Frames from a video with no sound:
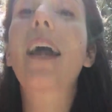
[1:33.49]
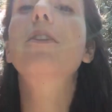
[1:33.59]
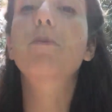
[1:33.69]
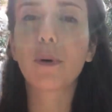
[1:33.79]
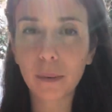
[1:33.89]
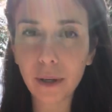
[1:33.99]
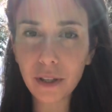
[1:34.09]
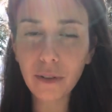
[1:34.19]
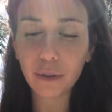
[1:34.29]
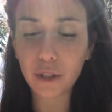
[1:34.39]
I spoke about it
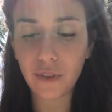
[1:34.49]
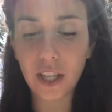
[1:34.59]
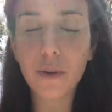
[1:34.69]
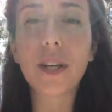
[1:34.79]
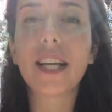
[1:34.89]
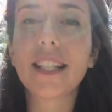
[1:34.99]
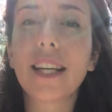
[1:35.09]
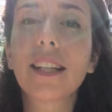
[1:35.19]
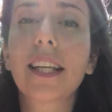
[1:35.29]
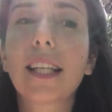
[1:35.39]
in the first video that I
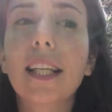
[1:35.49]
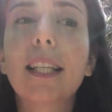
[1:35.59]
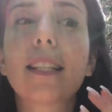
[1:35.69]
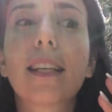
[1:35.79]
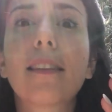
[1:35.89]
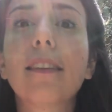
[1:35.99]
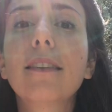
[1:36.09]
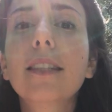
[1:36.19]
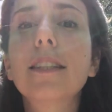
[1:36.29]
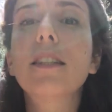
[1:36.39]
said like it is like the
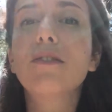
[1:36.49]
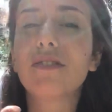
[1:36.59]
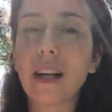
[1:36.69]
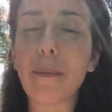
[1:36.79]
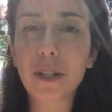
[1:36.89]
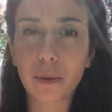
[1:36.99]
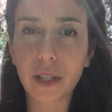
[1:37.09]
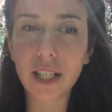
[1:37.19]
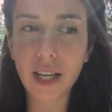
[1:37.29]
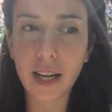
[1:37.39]
least
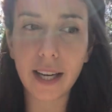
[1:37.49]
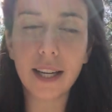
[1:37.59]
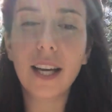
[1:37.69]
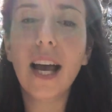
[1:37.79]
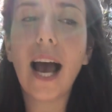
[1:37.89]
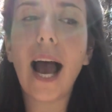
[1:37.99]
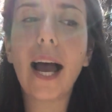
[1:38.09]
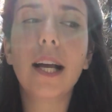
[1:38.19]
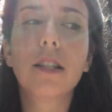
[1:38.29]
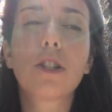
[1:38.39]
inflammatory diet,
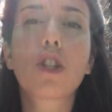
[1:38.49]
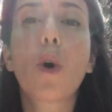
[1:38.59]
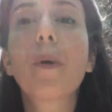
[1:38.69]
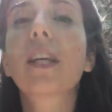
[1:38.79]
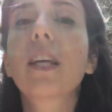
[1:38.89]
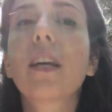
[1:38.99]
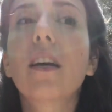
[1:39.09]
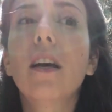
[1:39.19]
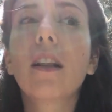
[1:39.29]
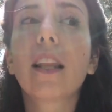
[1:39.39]
and so many
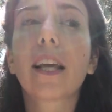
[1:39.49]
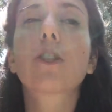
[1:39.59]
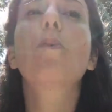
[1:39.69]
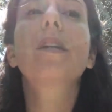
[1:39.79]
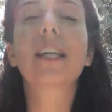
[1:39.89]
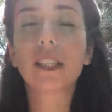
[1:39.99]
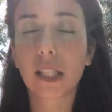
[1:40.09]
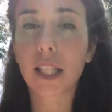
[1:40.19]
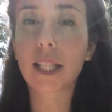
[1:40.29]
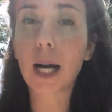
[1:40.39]

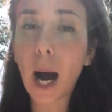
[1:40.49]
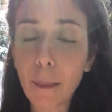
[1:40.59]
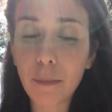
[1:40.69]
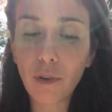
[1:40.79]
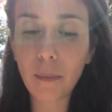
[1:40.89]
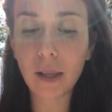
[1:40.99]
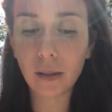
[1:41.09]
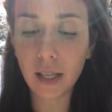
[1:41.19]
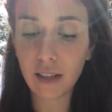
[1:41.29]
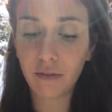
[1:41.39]
illnesses come from
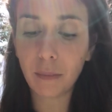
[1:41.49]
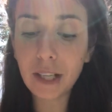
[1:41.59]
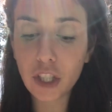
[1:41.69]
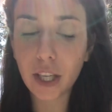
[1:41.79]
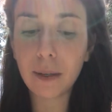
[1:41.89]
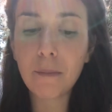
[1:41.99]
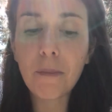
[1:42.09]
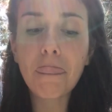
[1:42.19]
inflammation.